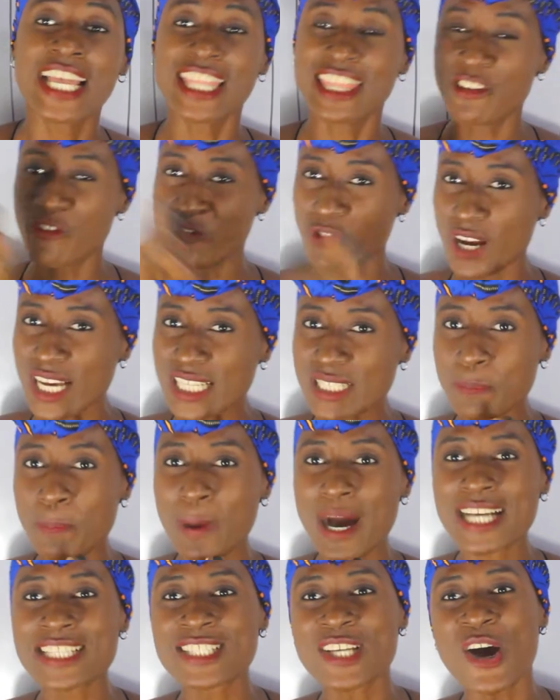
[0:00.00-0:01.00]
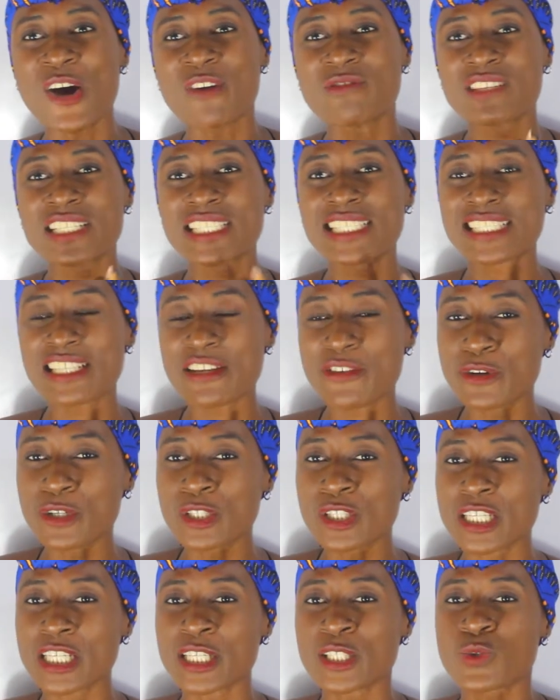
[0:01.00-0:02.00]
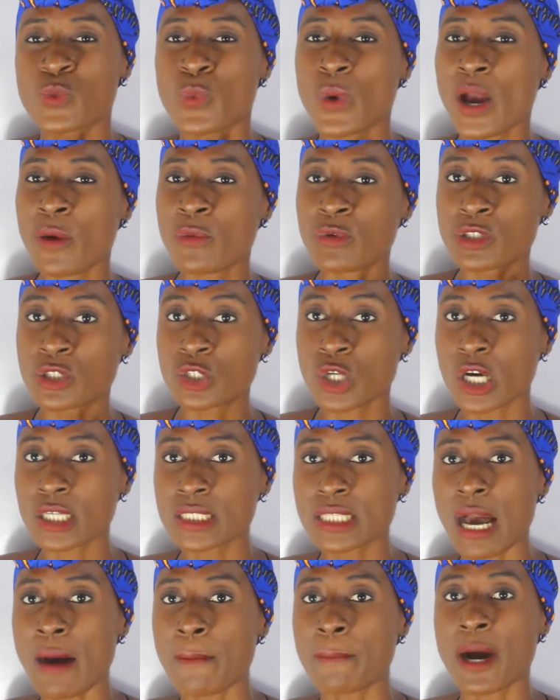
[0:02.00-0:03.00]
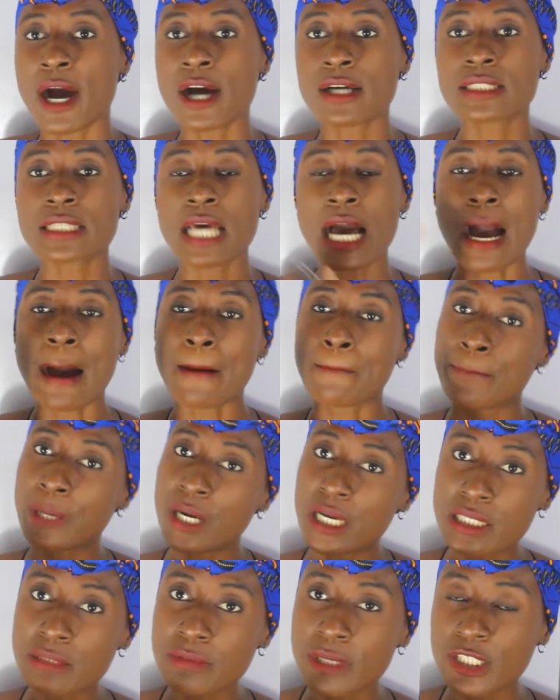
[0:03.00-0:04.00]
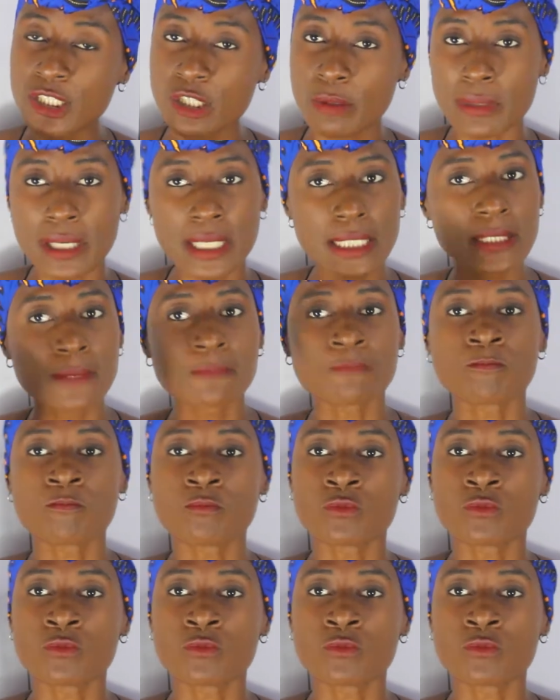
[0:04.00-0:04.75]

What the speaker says: The first part of this series is where we talked about our bust measurements,